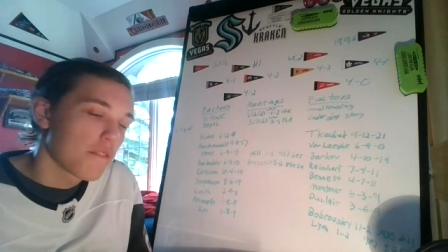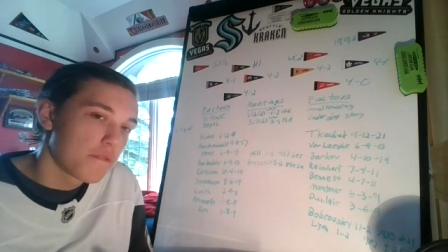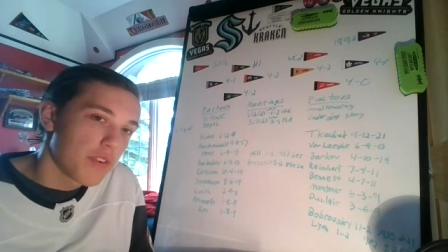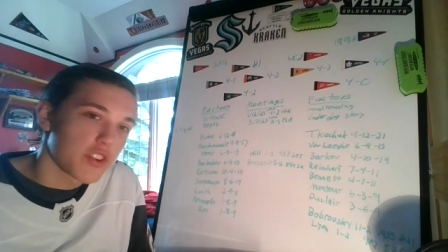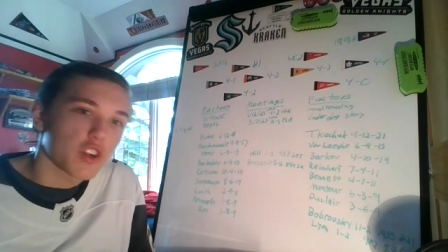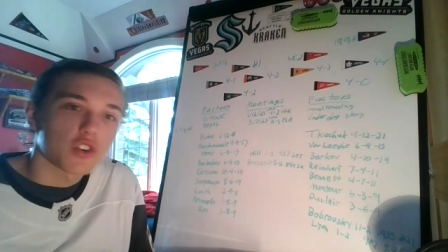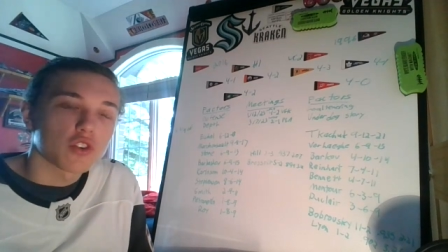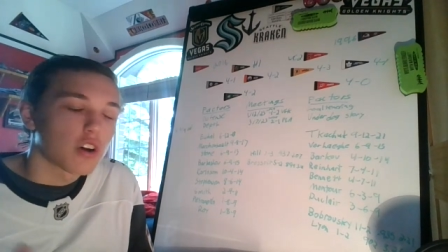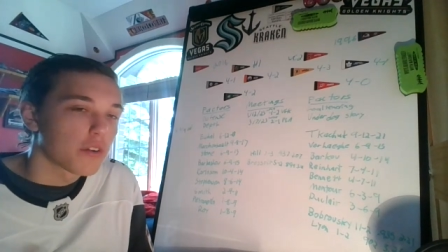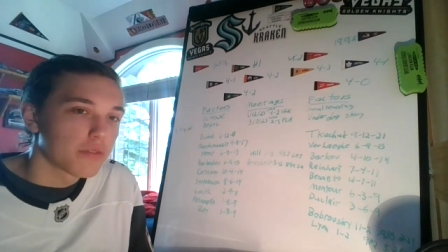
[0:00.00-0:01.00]

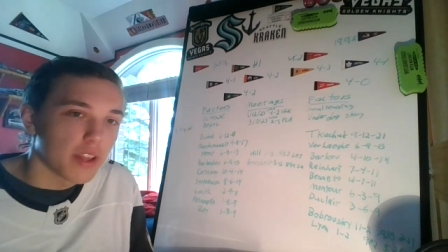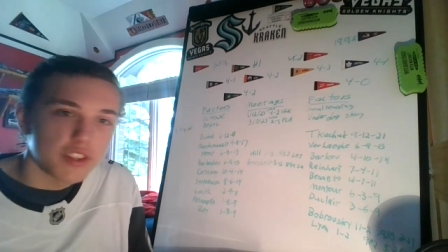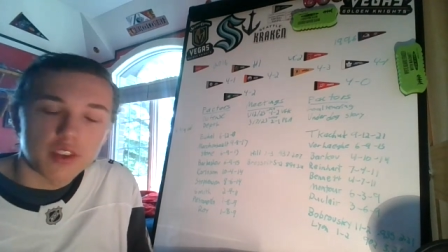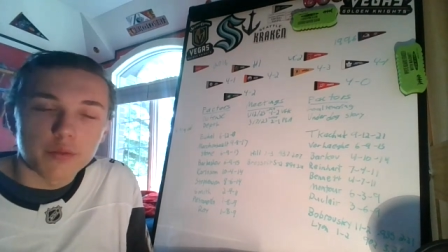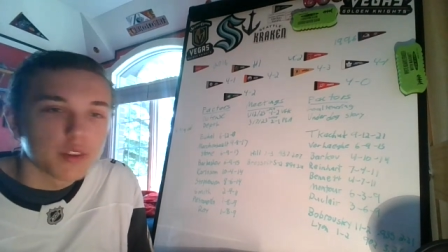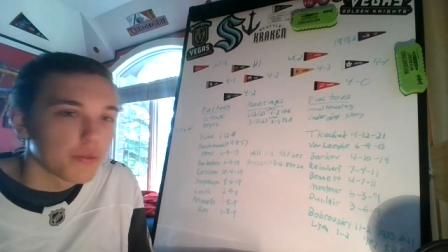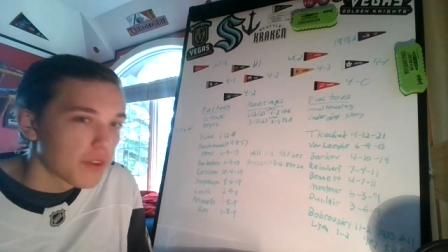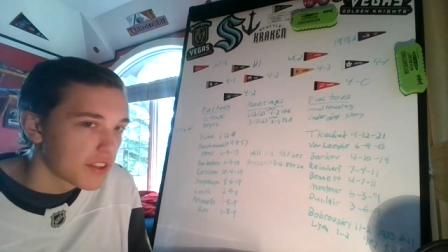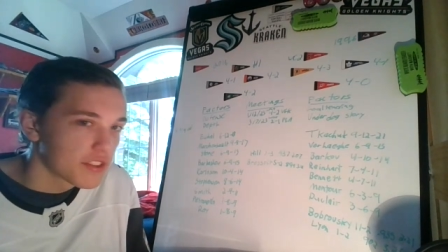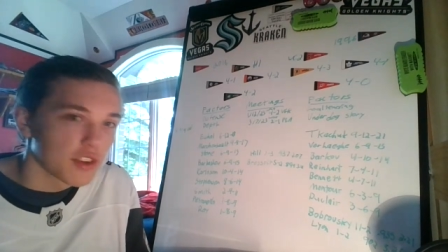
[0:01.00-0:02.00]
physical, offensive,
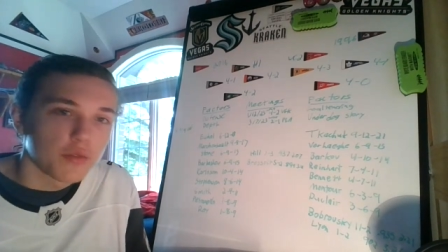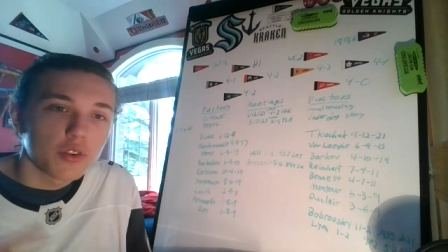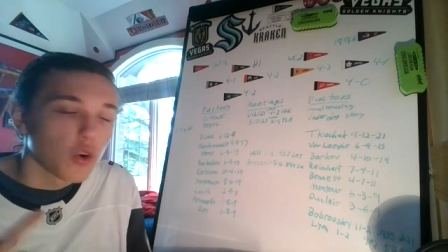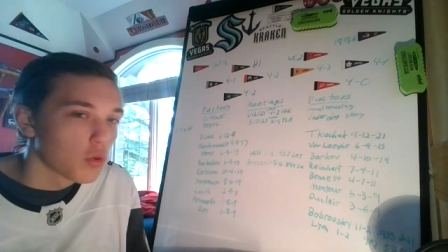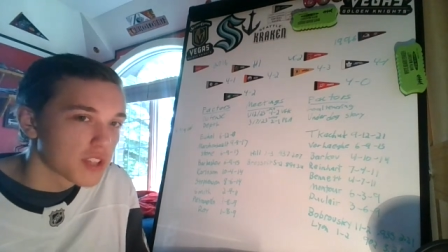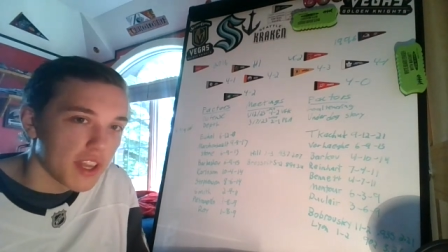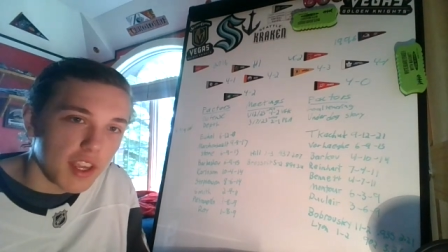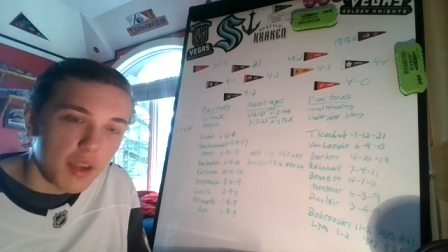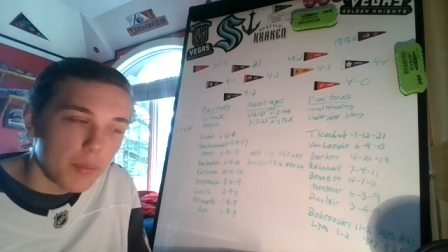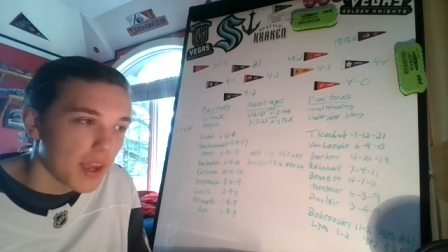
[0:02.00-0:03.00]
defensive,
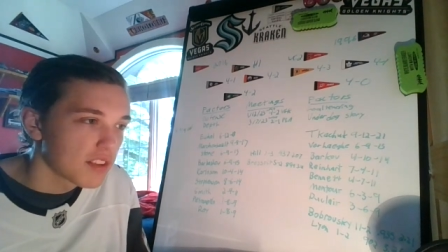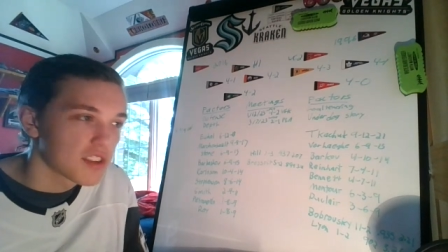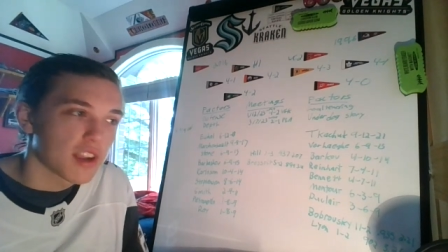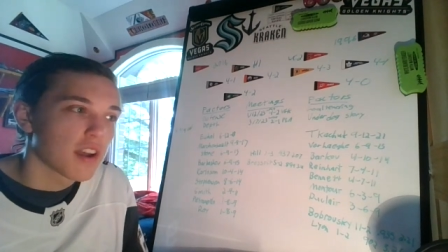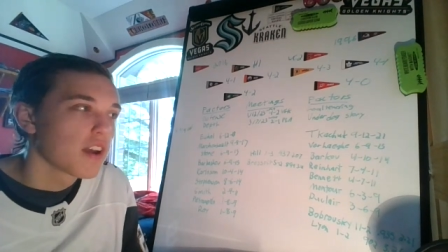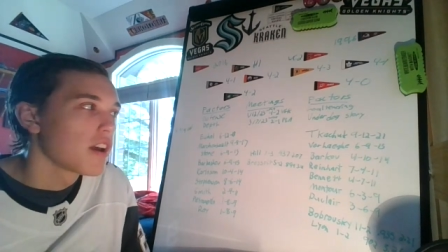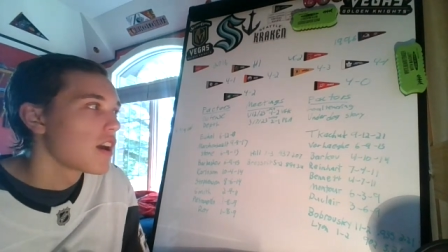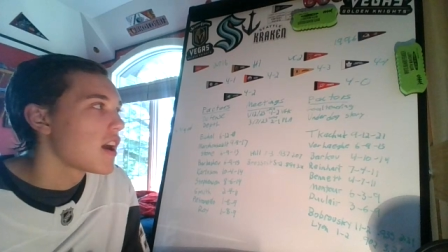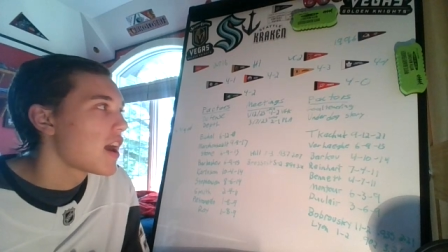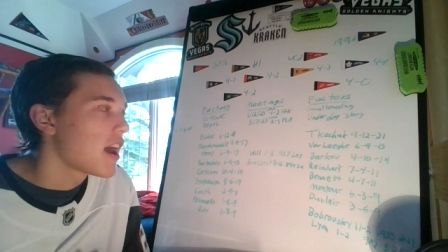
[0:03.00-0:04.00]
goaltending
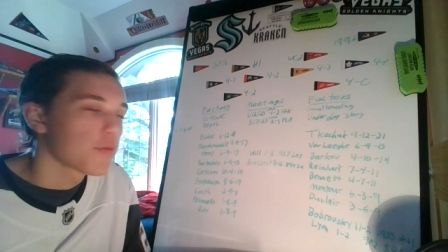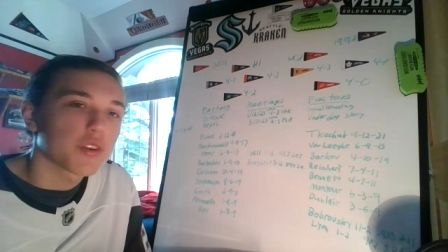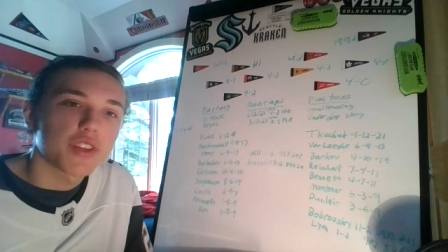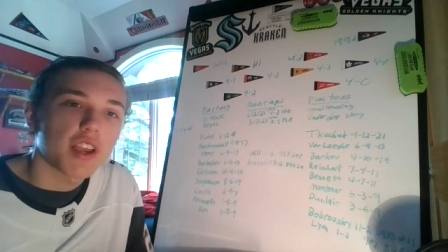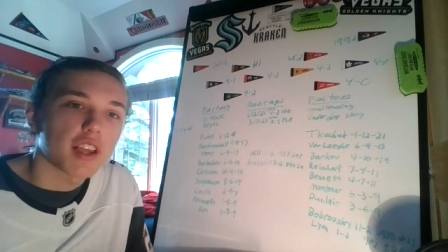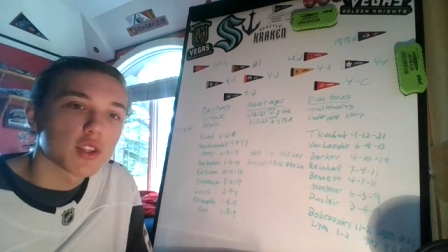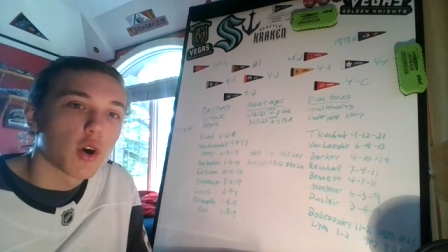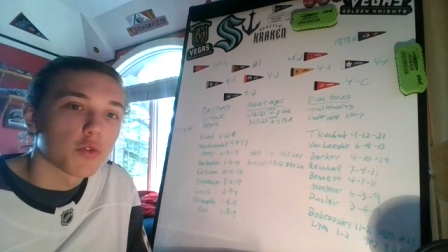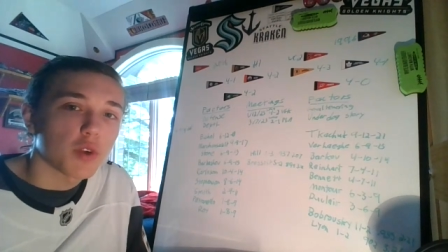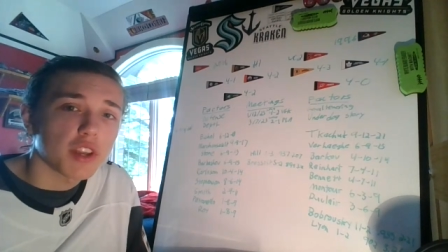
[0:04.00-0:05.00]
amazing, everything has
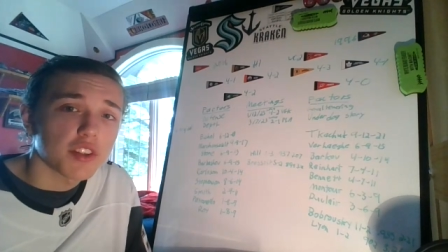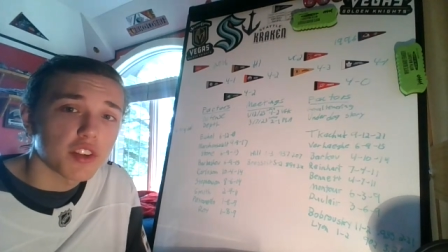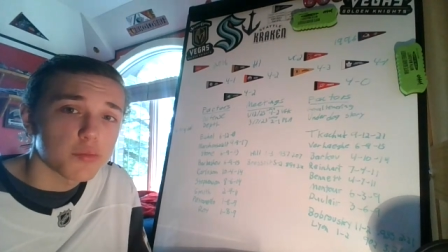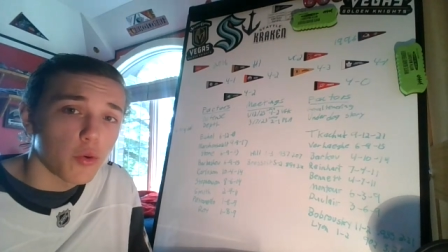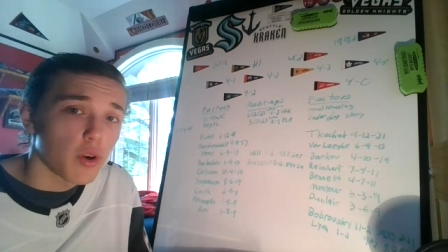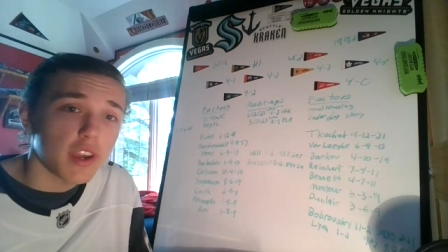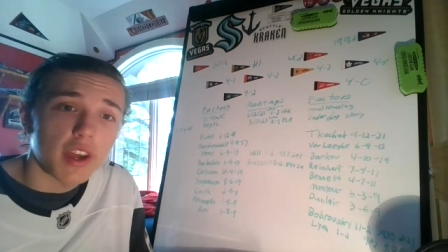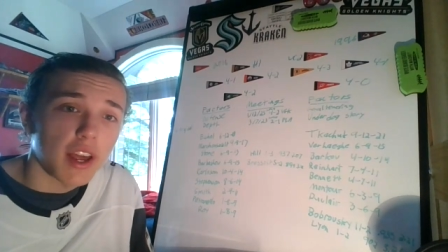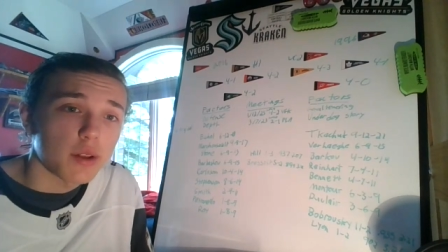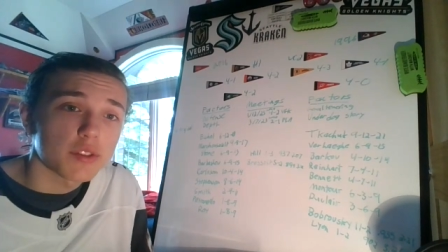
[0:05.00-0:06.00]
gone right to this
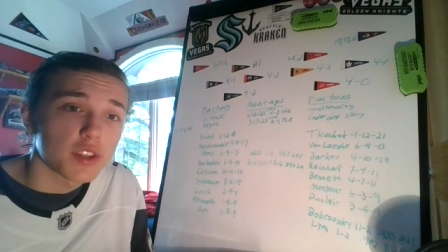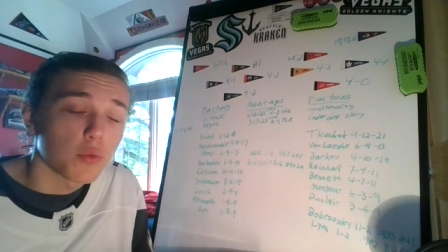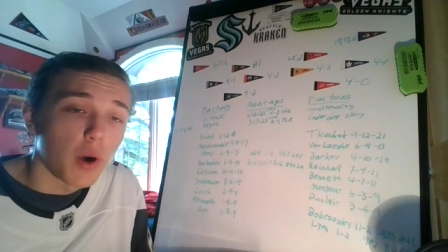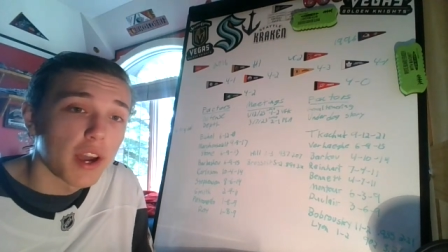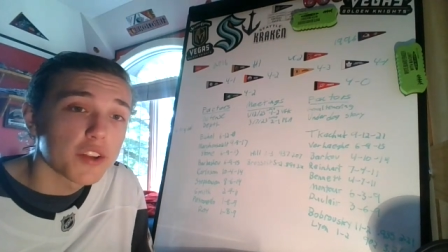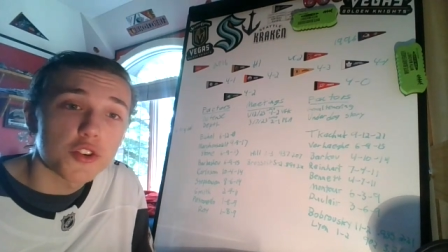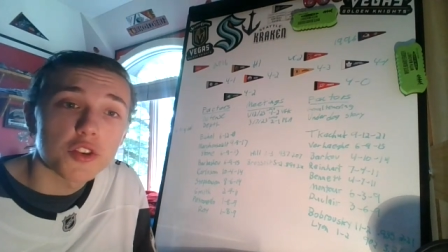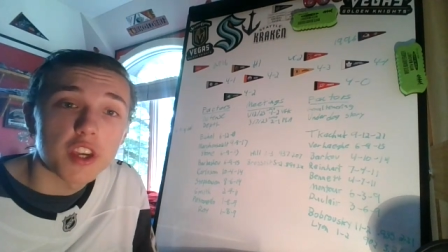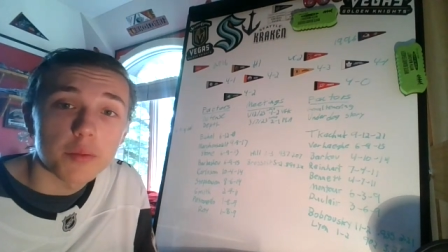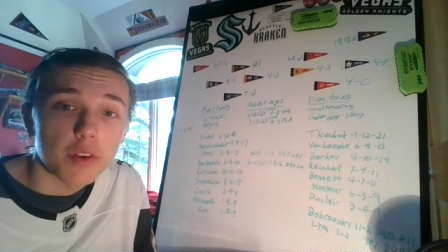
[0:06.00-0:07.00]
point, and I don't see why it
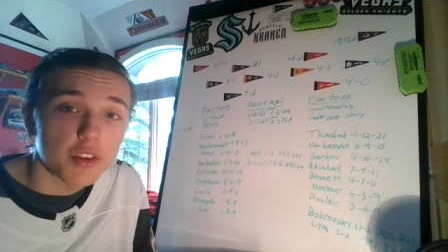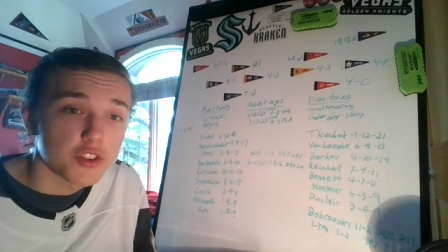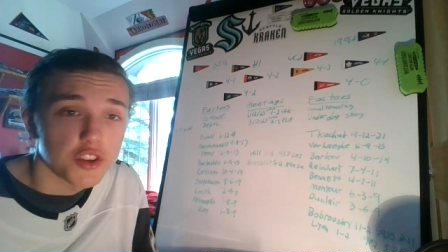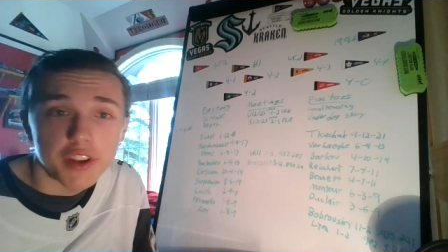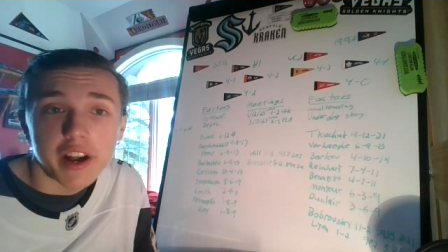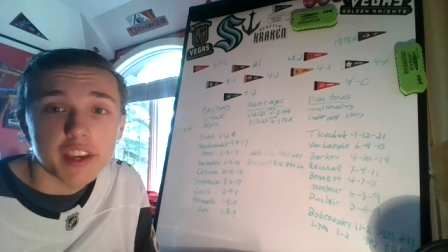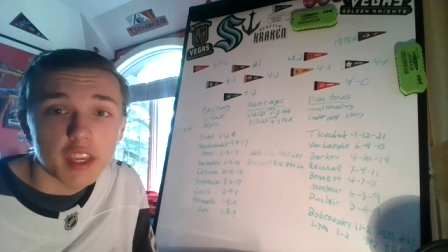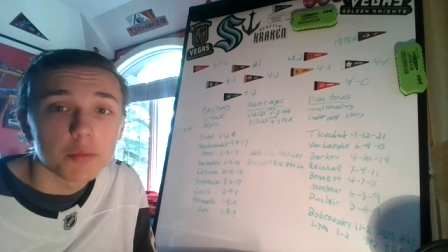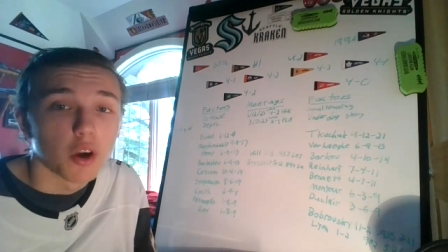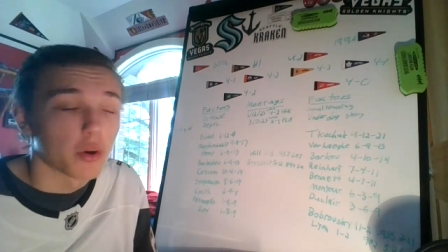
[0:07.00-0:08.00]
should not
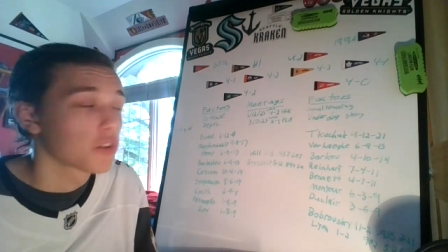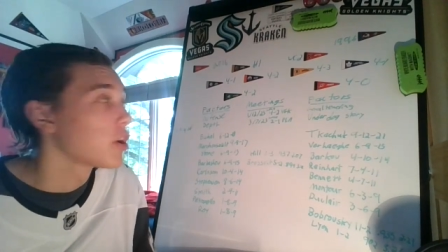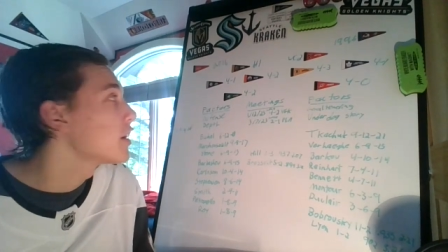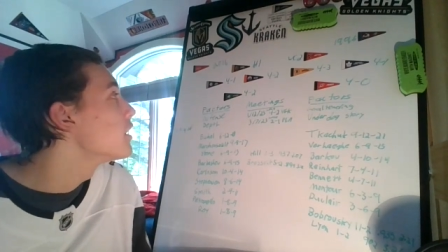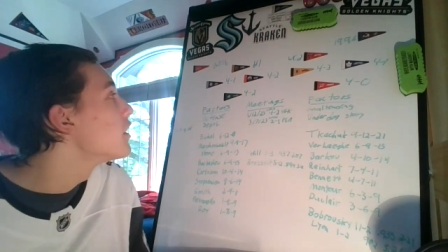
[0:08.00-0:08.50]
keep going right.